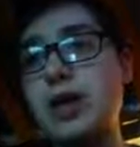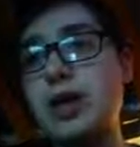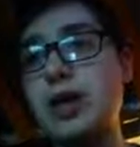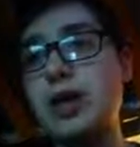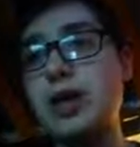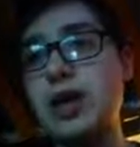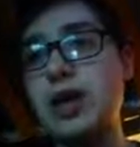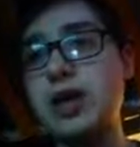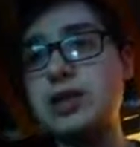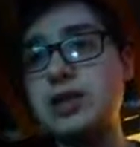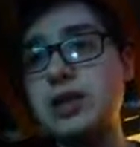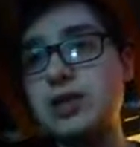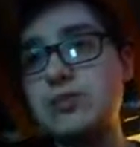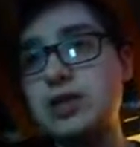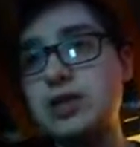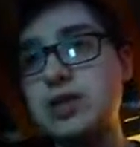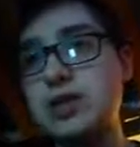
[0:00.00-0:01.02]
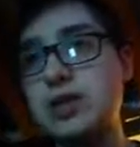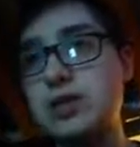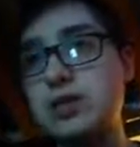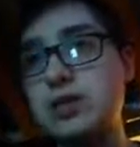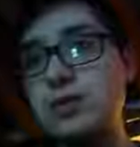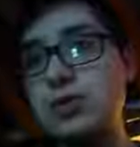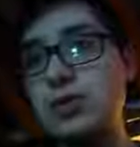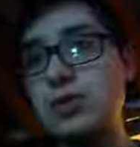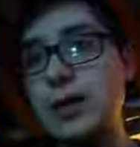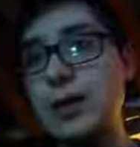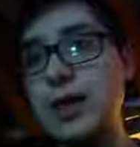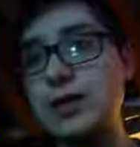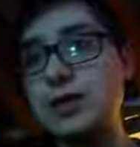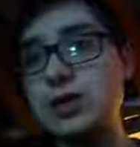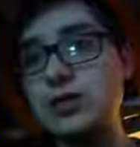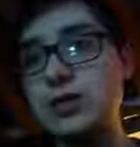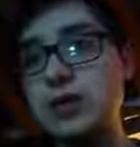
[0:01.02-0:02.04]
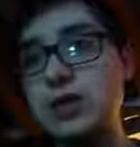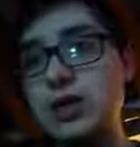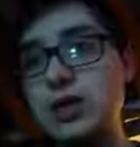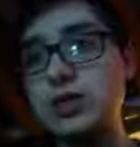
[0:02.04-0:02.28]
Uh, actually, I'm gonna go back to